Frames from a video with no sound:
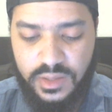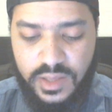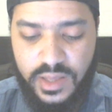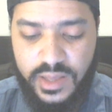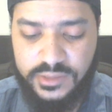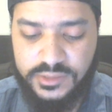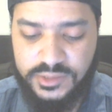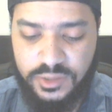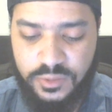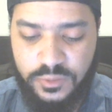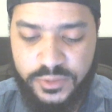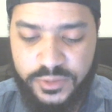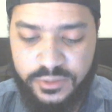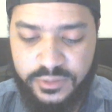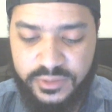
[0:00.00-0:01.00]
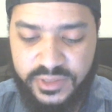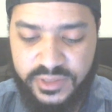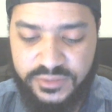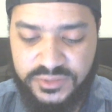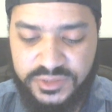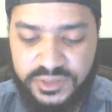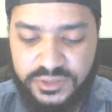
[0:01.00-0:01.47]
I told her
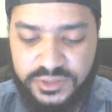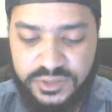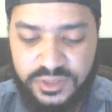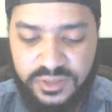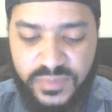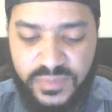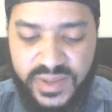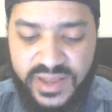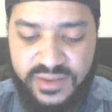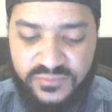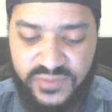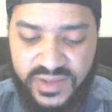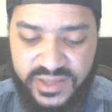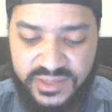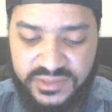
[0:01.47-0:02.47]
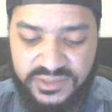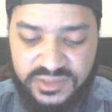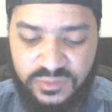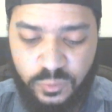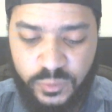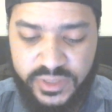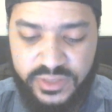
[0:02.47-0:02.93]
if she took my
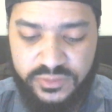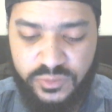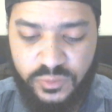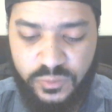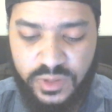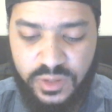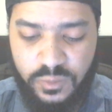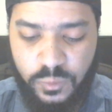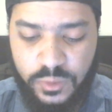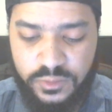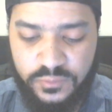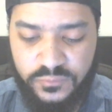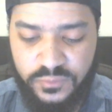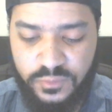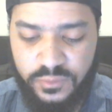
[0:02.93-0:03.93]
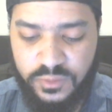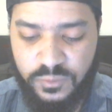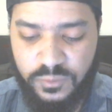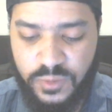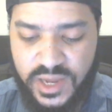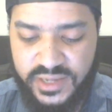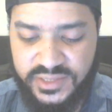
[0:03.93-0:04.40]
advice, we'd do a wonderful
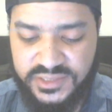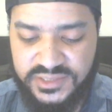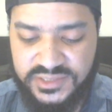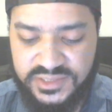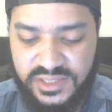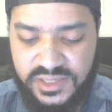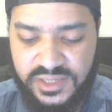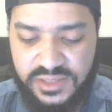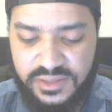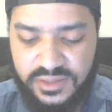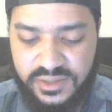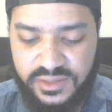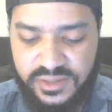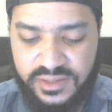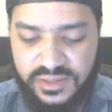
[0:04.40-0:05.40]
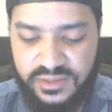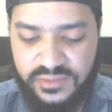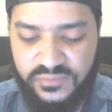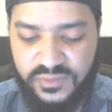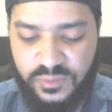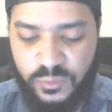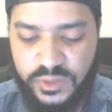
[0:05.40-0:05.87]
erotic scene, and
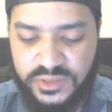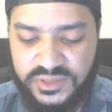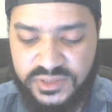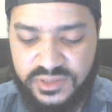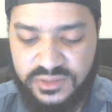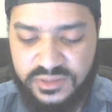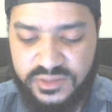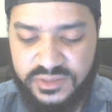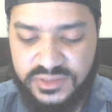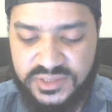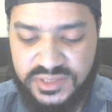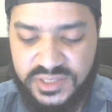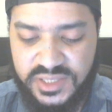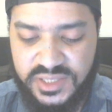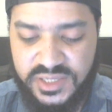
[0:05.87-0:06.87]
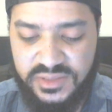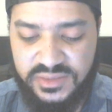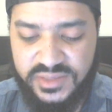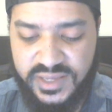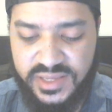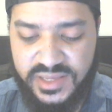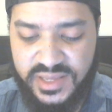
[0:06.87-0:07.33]
if it wasn't a good scene,
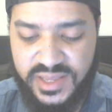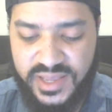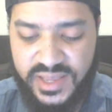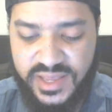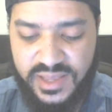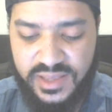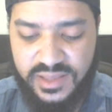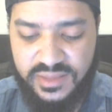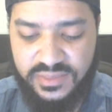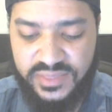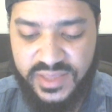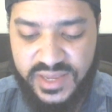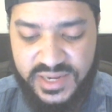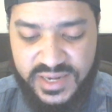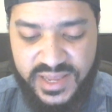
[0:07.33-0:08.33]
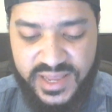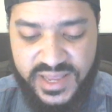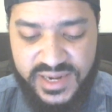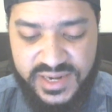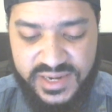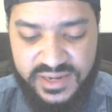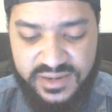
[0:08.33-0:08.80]
they'd
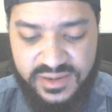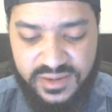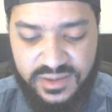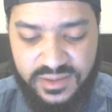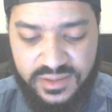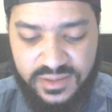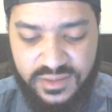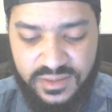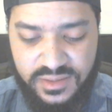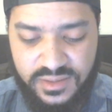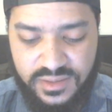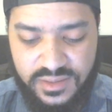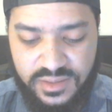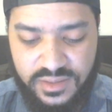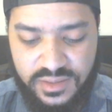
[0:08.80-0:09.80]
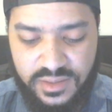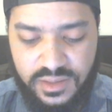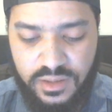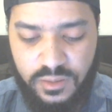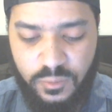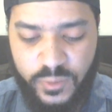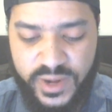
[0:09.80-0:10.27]
edit it
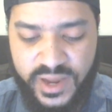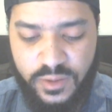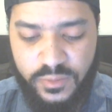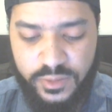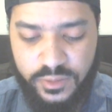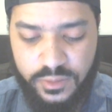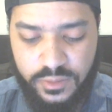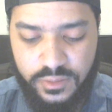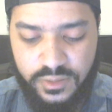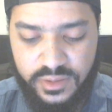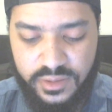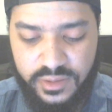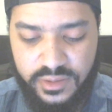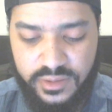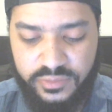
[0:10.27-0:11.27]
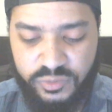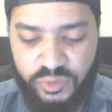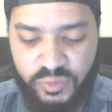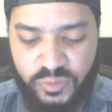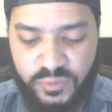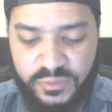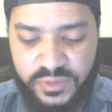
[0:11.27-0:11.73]
around her and
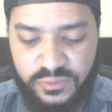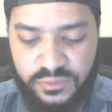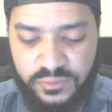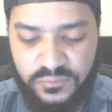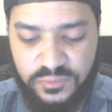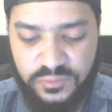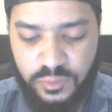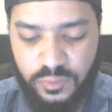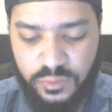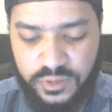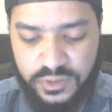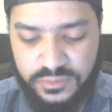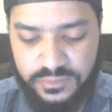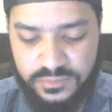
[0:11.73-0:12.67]
throw it on the floor.